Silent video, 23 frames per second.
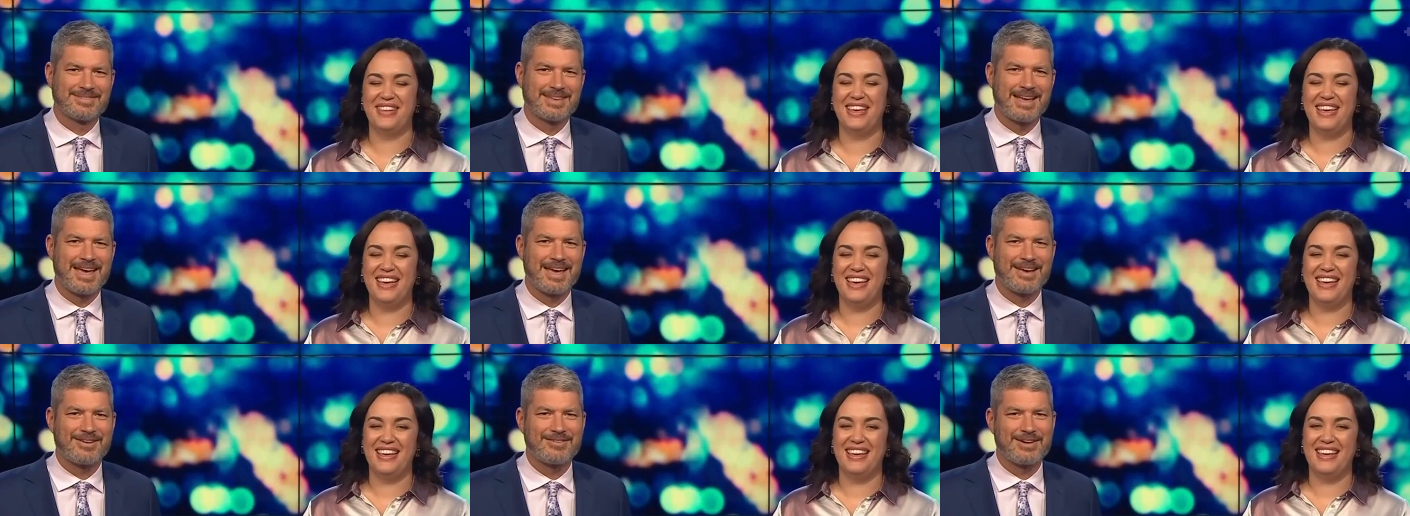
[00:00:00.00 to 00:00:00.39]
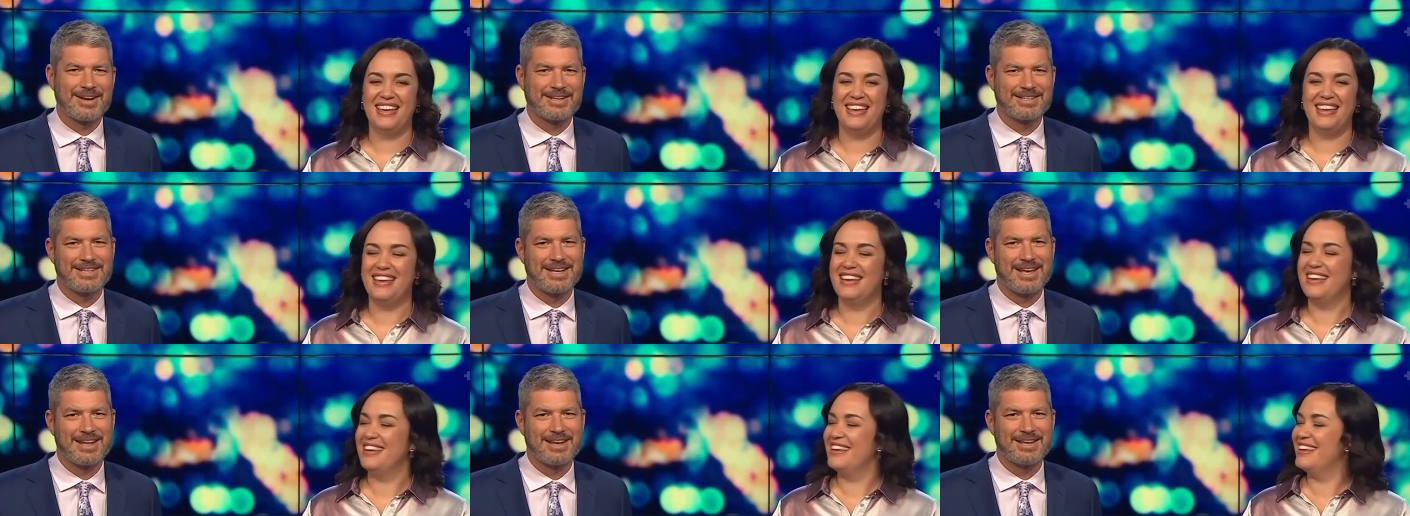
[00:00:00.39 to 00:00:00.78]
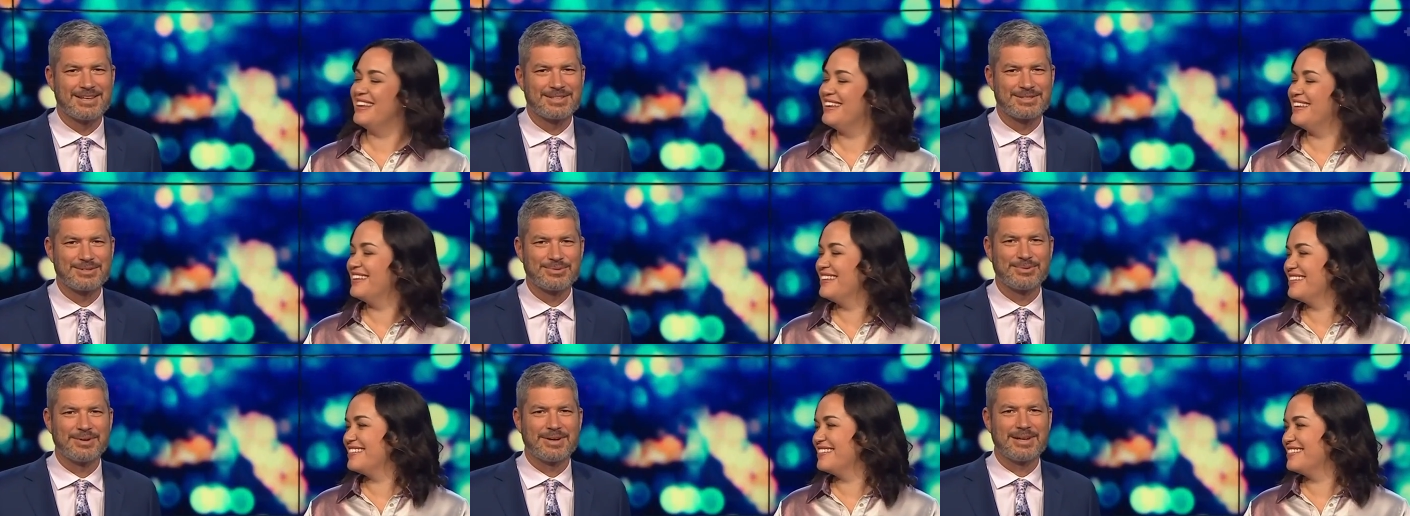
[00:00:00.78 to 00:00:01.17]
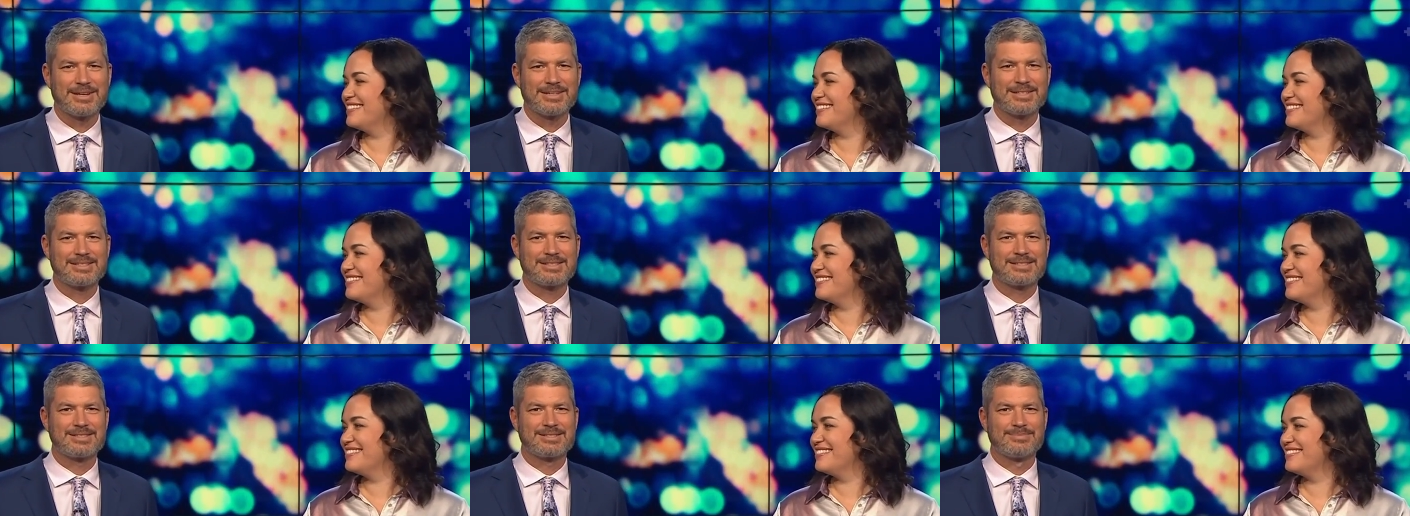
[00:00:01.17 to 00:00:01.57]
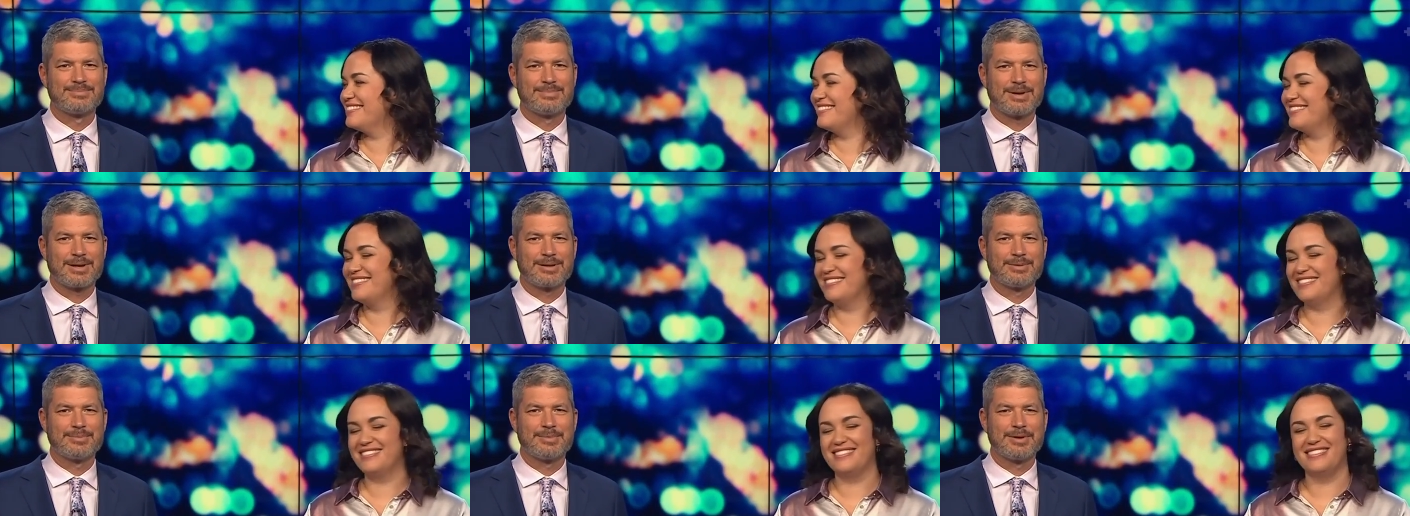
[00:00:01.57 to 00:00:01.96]
Speaker 1: Hey, great chat as always.
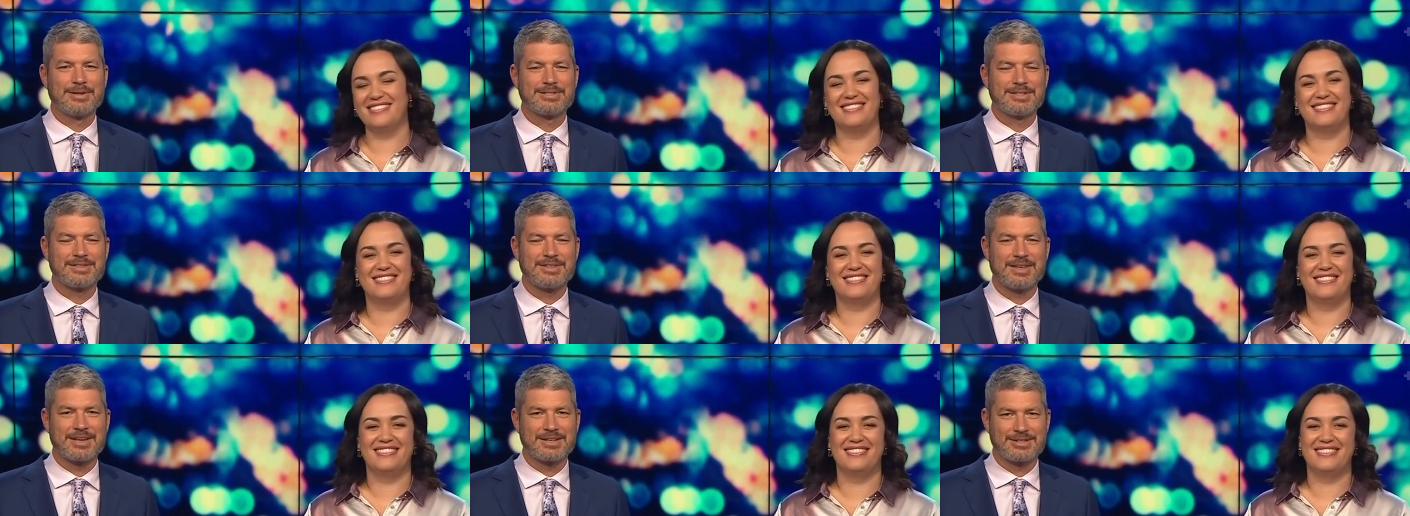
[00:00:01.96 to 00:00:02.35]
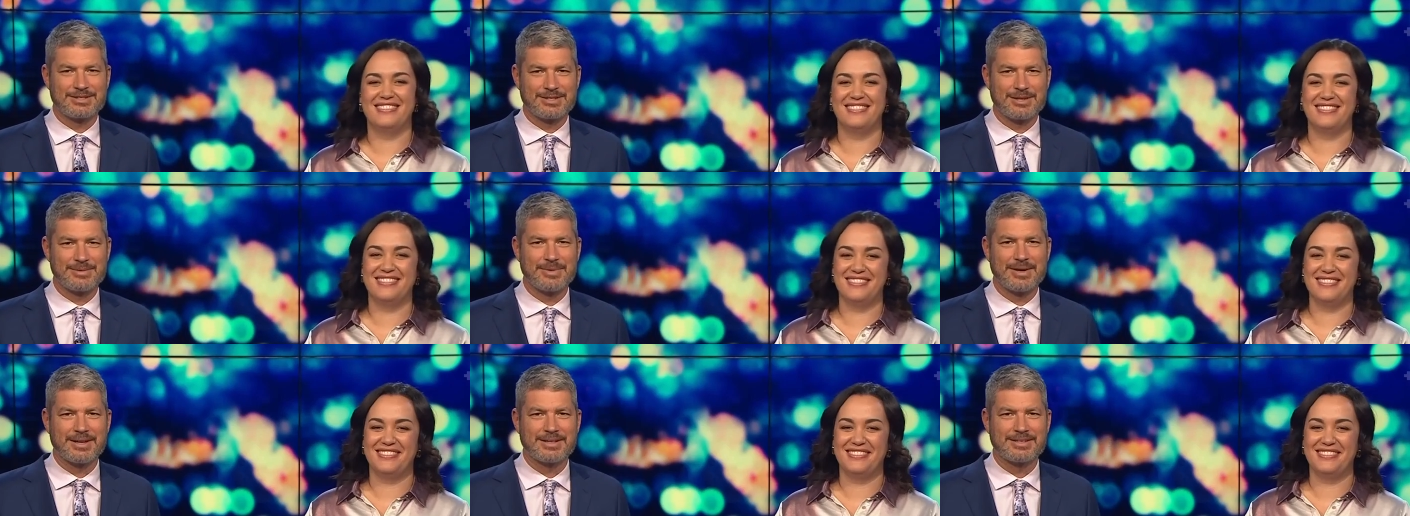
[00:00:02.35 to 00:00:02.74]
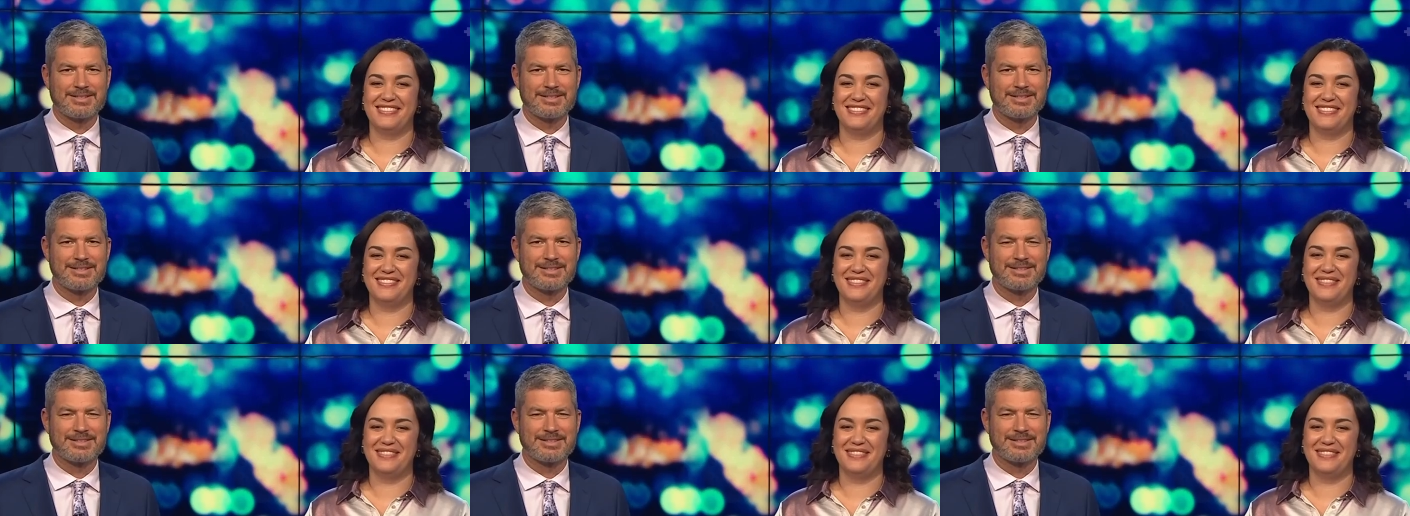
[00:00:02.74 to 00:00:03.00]
Michael Mosley, thanks so much.